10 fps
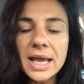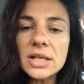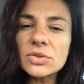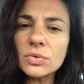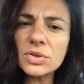
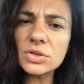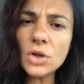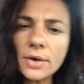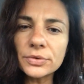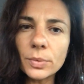It's through the
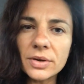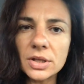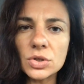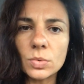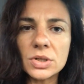software
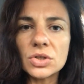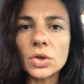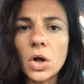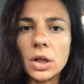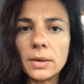that you
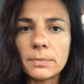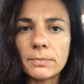install.